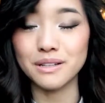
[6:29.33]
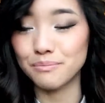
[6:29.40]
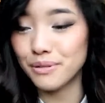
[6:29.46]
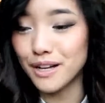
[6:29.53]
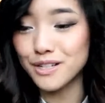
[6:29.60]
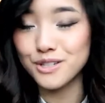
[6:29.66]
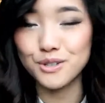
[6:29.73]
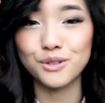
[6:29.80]
And
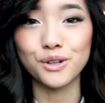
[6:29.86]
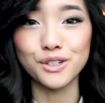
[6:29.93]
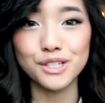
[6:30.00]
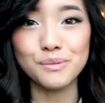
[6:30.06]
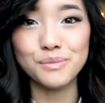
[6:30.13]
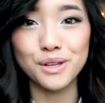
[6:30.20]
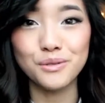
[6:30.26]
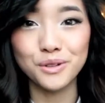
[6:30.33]
plus, you learn
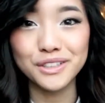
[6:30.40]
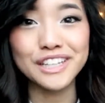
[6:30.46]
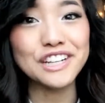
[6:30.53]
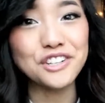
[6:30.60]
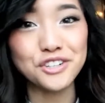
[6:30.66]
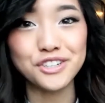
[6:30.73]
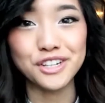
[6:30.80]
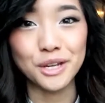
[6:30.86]
something really
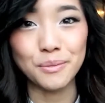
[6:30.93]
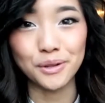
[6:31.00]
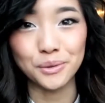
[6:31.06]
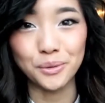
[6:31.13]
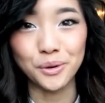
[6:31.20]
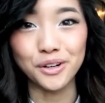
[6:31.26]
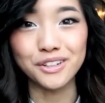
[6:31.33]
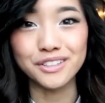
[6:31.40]
interesting about
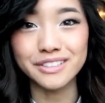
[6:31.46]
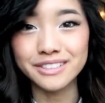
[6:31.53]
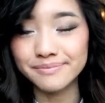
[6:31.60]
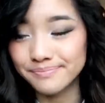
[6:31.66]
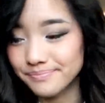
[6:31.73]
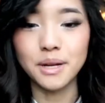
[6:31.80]
the world.